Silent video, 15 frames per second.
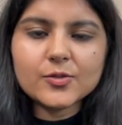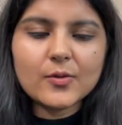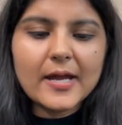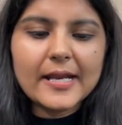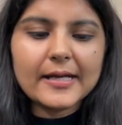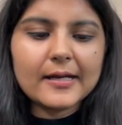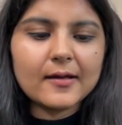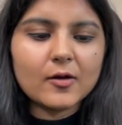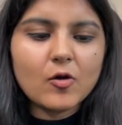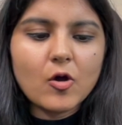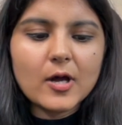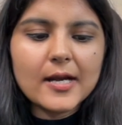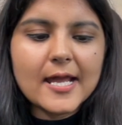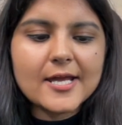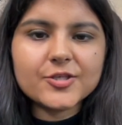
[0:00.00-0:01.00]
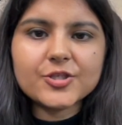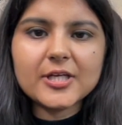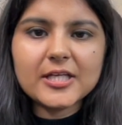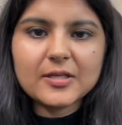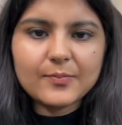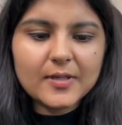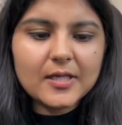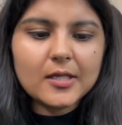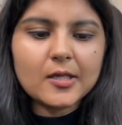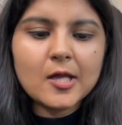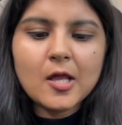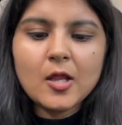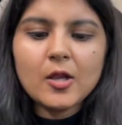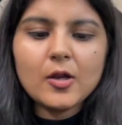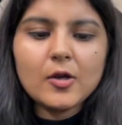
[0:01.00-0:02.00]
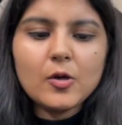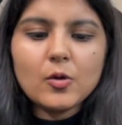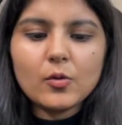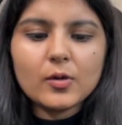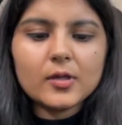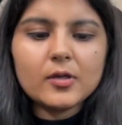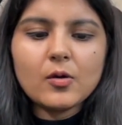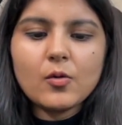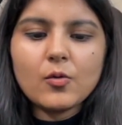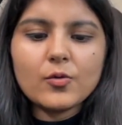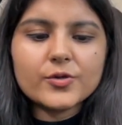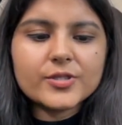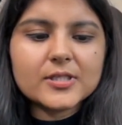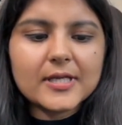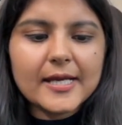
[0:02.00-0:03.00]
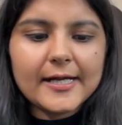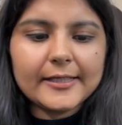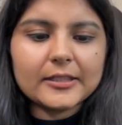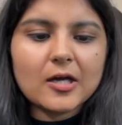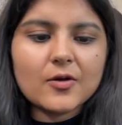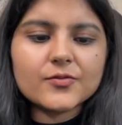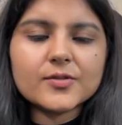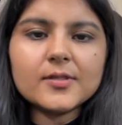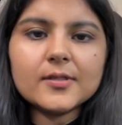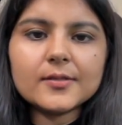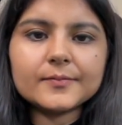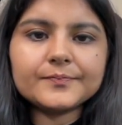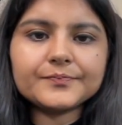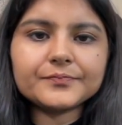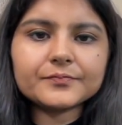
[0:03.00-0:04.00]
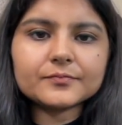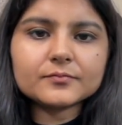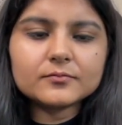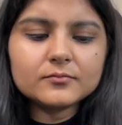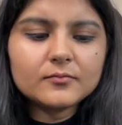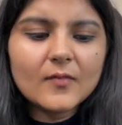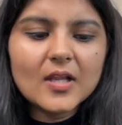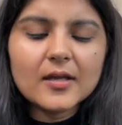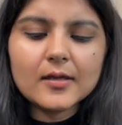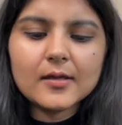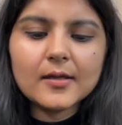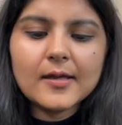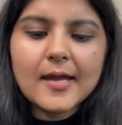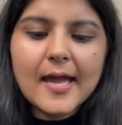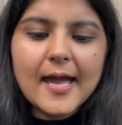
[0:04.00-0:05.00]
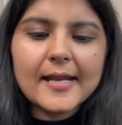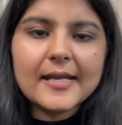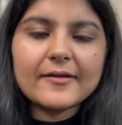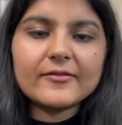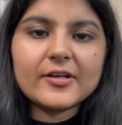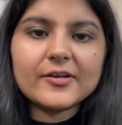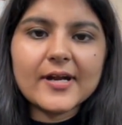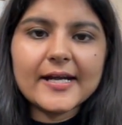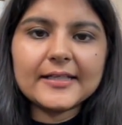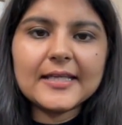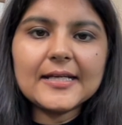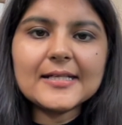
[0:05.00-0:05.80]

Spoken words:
So I'll call HTTP localhost 8000. And I will write that